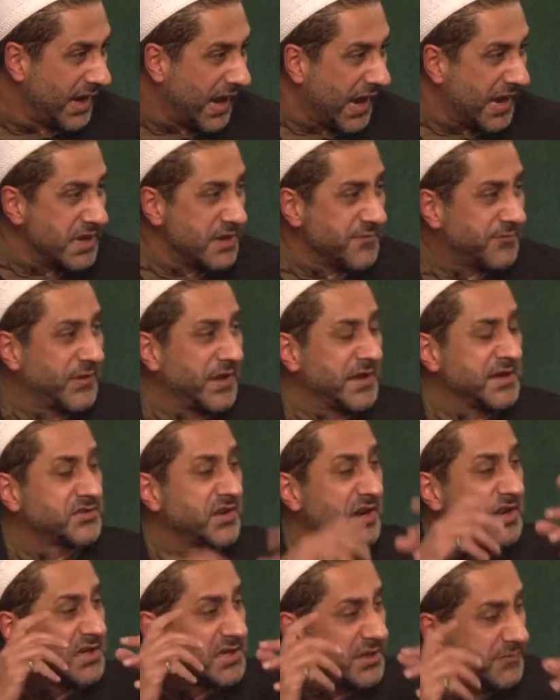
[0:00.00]
And if there
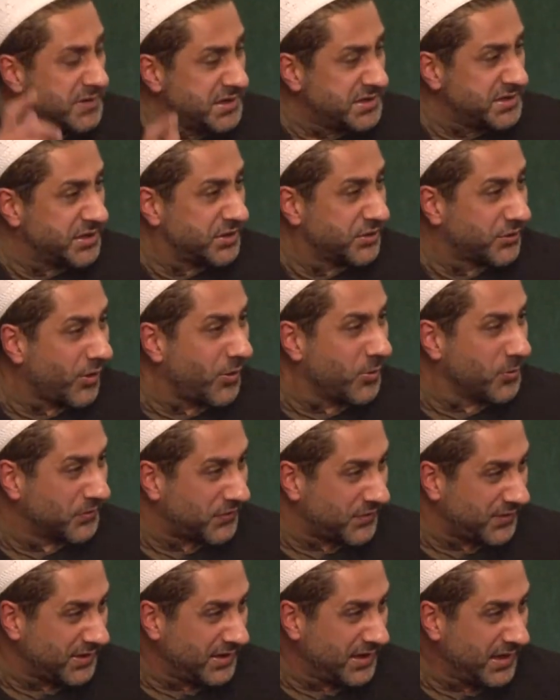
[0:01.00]
is relativity in
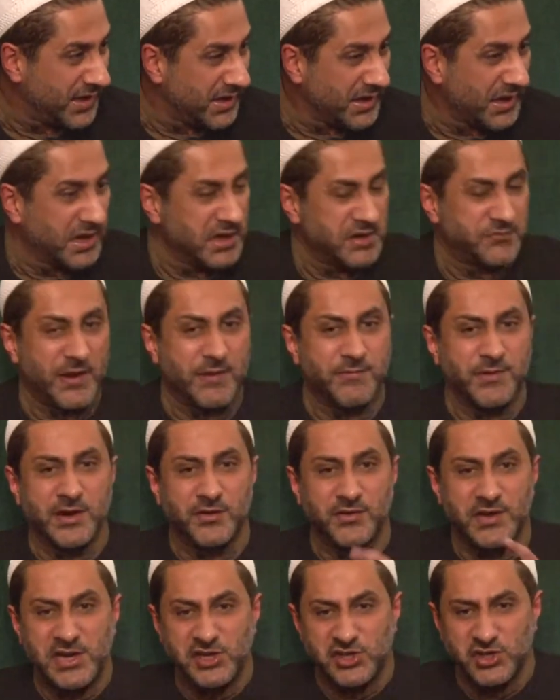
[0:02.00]
growth, and if
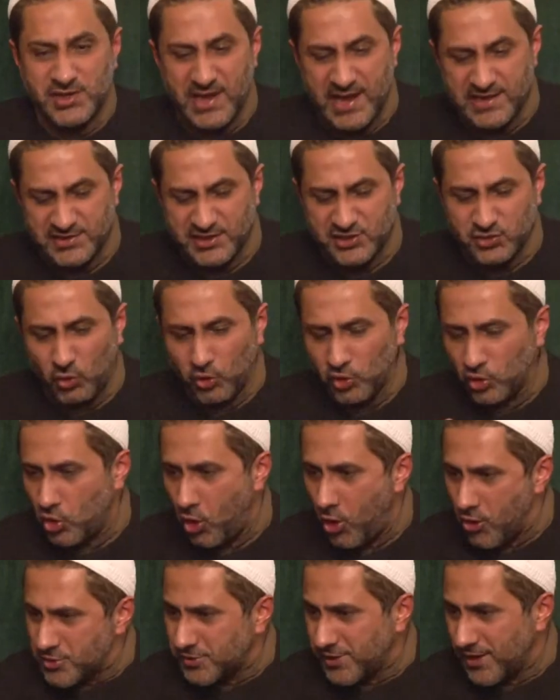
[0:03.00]
every region has its own
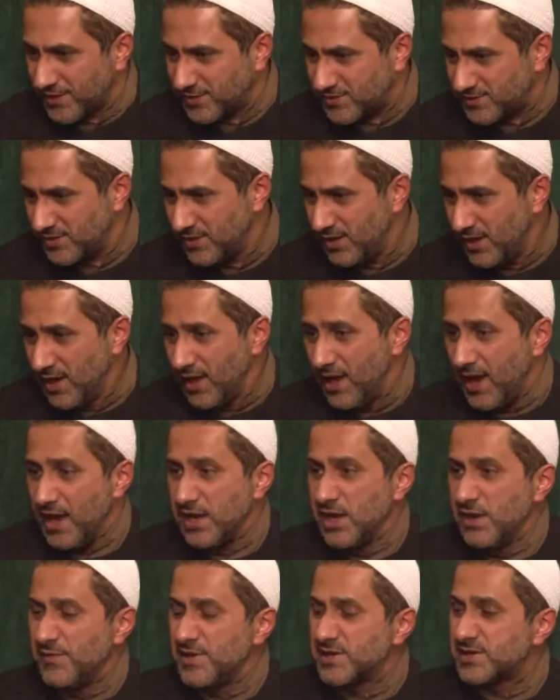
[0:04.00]
context,
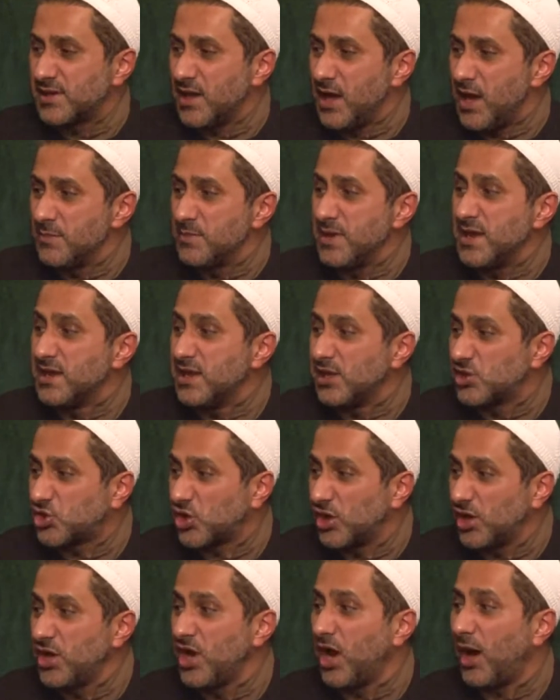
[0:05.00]
and if Islam
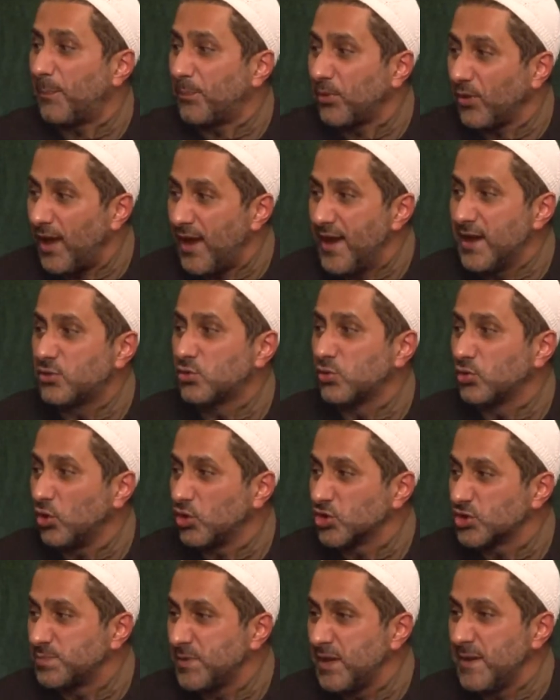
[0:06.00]
initially applied to
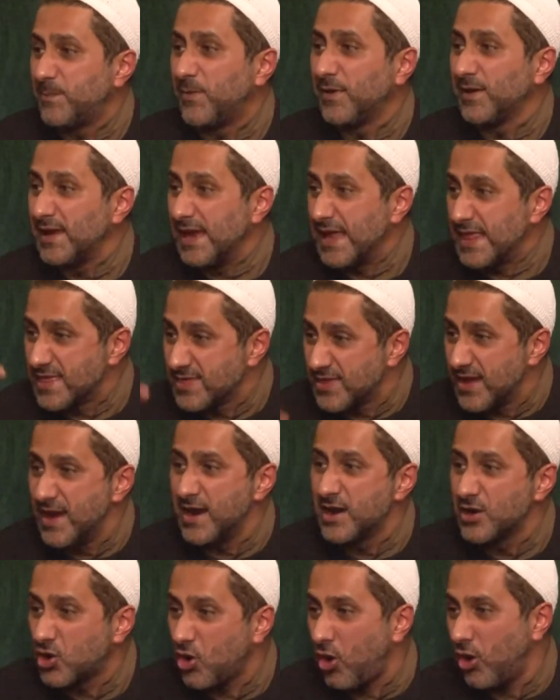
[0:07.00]
those people in
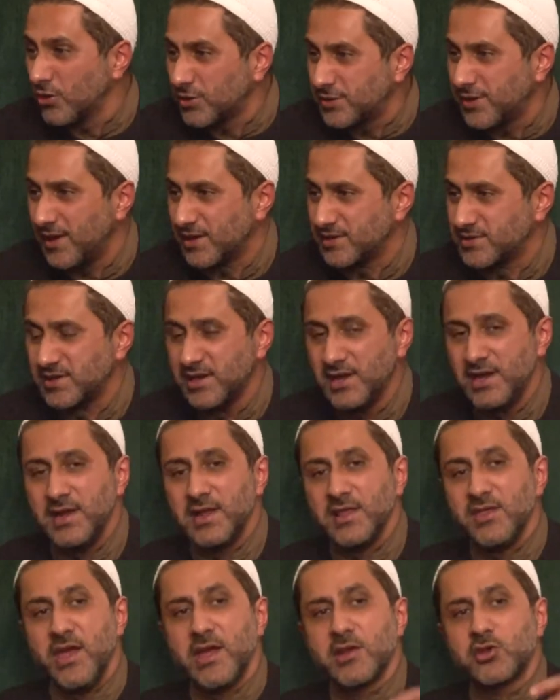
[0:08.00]
their context,
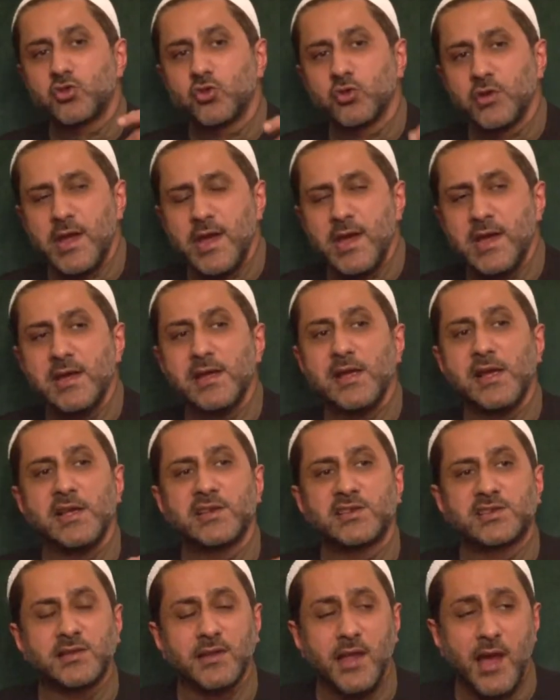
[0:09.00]
then today
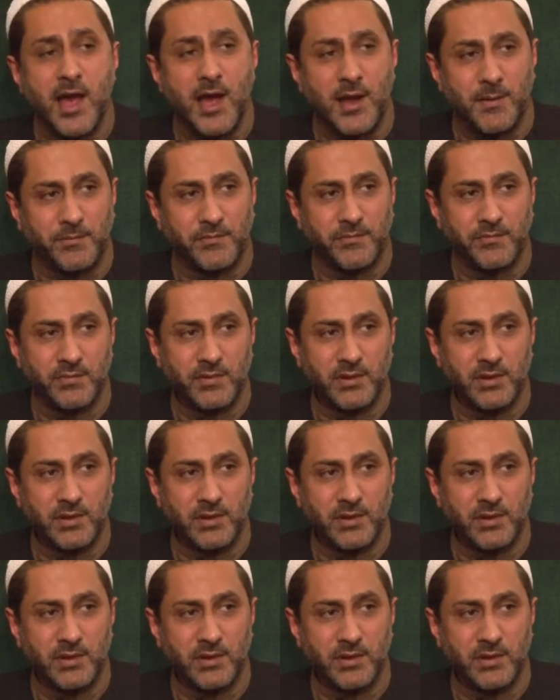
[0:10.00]
Islam